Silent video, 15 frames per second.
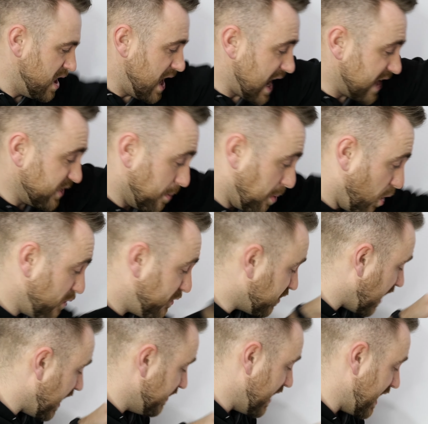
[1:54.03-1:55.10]
And they're both
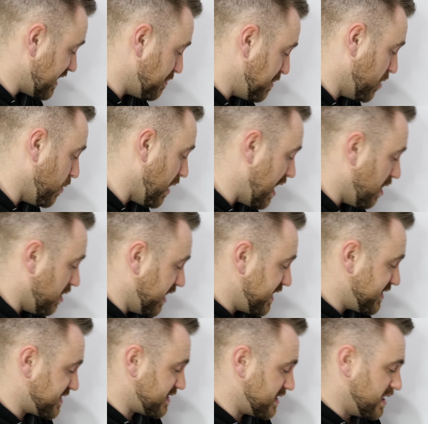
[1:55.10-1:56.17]
like that, to be quite
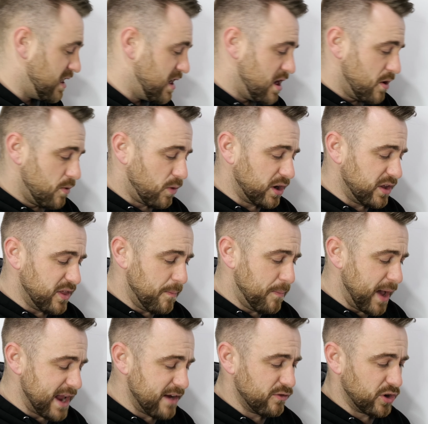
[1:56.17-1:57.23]
honest. One of the
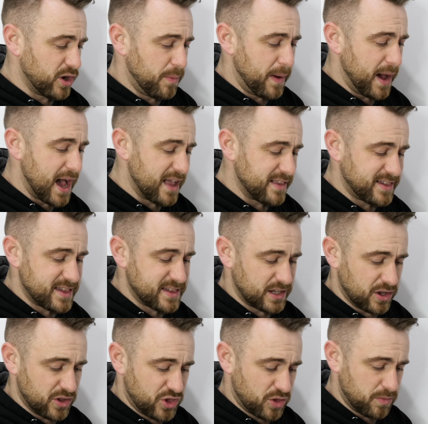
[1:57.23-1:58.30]
bait runner parts isn't
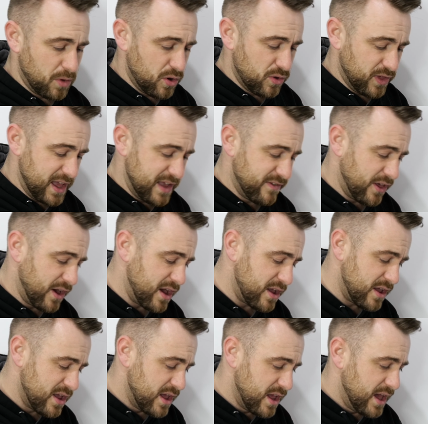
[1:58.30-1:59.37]
as smooth either,
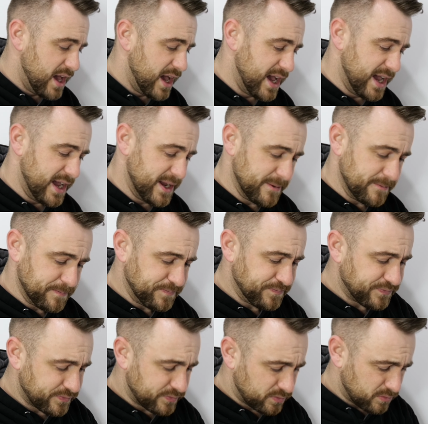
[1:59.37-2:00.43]
and
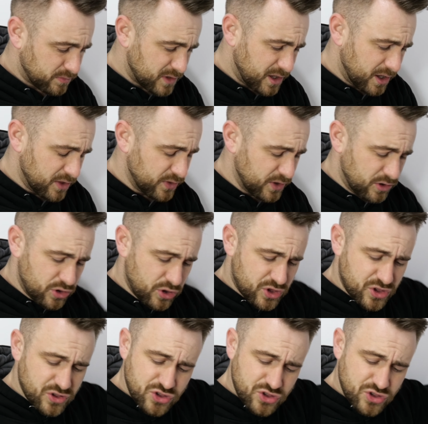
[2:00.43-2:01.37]
they just